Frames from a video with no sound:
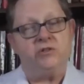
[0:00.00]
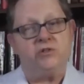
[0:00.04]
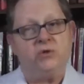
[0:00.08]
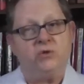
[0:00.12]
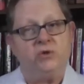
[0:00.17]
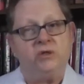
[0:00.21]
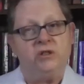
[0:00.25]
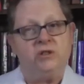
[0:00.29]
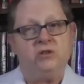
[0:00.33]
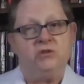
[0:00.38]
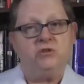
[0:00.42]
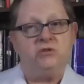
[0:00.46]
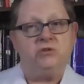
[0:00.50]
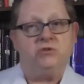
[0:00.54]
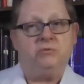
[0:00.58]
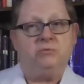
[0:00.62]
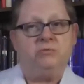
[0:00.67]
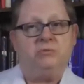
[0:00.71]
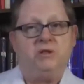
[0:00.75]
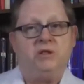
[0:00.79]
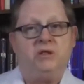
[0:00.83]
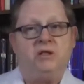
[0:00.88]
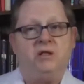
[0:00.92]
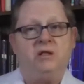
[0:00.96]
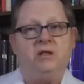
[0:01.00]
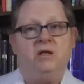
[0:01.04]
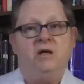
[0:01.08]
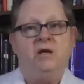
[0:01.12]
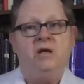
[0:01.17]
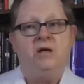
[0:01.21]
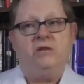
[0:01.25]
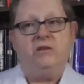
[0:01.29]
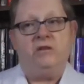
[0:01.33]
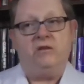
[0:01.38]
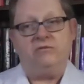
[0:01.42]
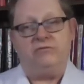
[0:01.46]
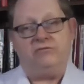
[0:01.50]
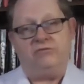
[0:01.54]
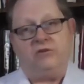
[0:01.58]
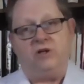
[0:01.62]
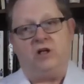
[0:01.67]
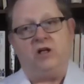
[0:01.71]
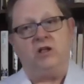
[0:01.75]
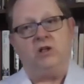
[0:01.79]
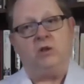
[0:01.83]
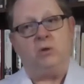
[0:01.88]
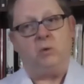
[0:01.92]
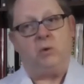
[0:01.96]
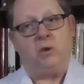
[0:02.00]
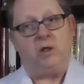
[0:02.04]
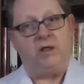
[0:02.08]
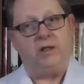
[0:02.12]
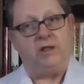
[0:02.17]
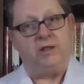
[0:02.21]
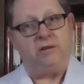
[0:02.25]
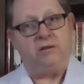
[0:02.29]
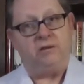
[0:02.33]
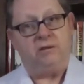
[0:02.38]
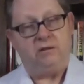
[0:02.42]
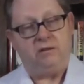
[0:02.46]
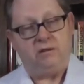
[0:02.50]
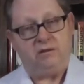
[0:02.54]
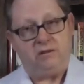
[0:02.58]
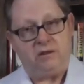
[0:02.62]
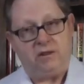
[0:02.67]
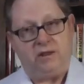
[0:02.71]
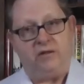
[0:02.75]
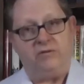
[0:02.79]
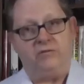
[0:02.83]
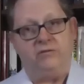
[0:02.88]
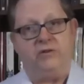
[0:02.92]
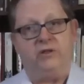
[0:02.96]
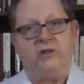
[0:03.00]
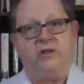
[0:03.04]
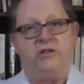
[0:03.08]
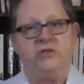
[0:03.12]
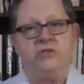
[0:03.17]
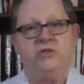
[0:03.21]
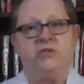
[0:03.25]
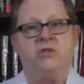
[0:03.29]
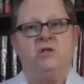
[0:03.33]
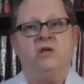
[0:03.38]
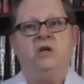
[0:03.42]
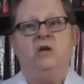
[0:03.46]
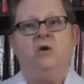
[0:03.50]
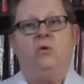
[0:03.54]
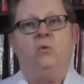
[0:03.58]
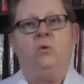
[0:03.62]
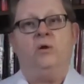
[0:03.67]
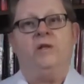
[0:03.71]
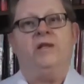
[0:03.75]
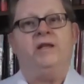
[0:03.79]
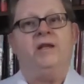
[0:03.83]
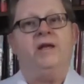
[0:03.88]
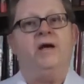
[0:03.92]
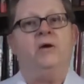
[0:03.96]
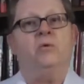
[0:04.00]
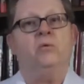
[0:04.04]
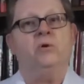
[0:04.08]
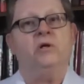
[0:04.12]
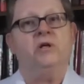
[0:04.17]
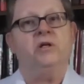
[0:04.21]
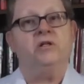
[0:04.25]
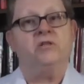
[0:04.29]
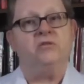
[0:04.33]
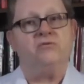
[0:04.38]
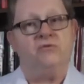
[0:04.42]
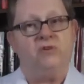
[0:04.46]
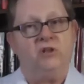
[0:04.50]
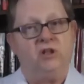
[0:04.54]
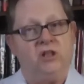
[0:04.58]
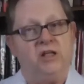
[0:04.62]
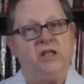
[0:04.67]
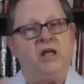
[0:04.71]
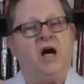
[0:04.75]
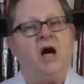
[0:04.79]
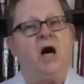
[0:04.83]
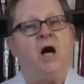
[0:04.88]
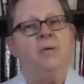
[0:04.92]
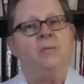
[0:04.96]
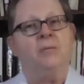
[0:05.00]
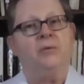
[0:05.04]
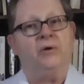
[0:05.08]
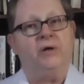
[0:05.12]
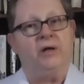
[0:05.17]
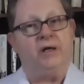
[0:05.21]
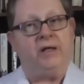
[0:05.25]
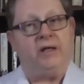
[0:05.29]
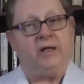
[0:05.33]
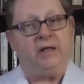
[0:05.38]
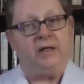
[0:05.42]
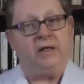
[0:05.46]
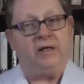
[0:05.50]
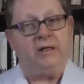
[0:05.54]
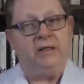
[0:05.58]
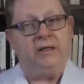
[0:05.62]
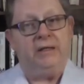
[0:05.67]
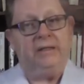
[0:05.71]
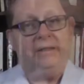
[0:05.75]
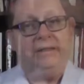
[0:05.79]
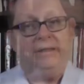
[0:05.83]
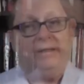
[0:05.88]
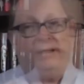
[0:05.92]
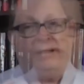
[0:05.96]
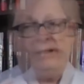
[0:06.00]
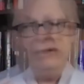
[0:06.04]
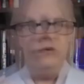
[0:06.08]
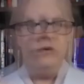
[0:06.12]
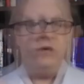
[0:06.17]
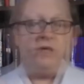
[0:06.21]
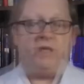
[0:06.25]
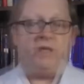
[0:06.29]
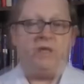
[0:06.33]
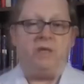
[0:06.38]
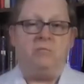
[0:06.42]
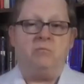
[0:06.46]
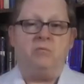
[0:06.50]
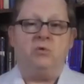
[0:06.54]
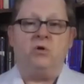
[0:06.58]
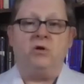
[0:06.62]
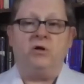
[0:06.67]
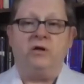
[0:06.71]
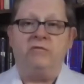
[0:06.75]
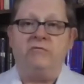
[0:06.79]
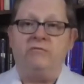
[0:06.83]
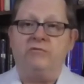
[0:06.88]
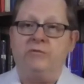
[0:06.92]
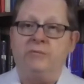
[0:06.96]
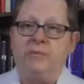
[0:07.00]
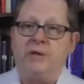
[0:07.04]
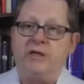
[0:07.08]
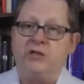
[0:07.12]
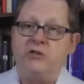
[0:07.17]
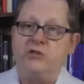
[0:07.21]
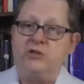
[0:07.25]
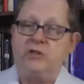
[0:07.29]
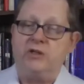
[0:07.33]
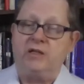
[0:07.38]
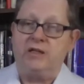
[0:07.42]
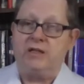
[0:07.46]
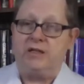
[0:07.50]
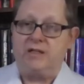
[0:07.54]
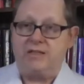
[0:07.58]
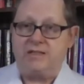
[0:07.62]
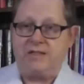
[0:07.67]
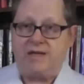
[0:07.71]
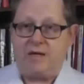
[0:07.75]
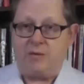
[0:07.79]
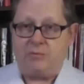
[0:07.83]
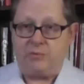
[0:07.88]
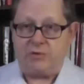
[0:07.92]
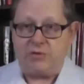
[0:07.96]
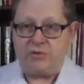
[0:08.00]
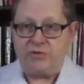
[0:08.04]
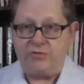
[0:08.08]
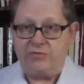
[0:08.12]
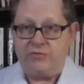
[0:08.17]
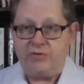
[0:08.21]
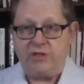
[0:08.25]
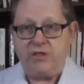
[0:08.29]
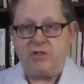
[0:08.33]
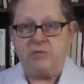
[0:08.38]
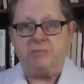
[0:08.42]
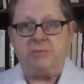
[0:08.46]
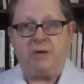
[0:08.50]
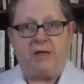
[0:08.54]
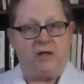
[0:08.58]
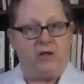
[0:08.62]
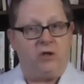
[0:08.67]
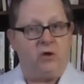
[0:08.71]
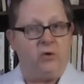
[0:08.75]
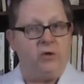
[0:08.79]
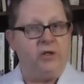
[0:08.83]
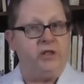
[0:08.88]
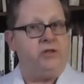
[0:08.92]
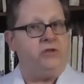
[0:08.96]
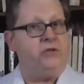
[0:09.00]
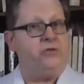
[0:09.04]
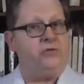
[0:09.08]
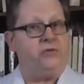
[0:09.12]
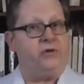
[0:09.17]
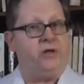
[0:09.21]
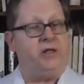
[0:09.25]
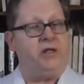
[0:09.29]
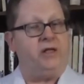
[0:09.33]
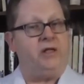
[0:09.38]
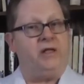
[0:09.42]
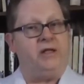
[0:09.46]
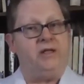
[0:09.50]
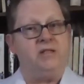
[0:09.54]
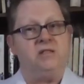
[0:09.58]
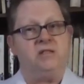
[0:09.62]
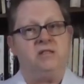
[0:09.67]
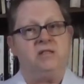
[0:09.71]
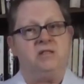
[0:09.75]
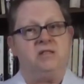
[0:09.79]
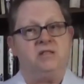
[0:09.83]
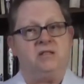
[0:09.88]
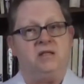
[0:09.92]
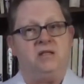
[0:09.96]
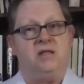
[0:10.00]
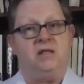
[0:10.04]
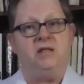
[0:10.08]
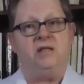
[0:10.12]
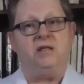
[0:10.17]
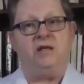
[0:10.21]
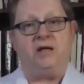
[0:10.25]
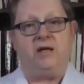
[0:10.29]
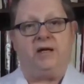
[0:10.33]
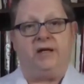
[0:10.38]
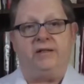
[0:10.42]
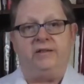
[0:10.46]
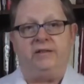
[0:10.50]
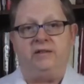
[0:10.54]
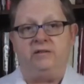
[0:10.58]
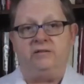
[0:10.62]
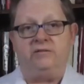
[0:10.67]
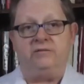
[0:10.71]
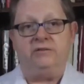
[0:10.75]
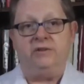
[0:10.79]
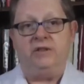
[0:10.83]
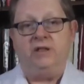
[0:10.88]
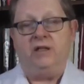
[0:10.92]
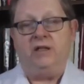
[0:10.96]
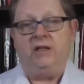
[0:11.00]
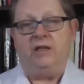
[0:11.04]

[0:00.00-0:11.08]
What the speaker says: is going to be the follow-on governance when the network is fully operating. You can get more information and examples of this by going to TradeLens and seeing the kind of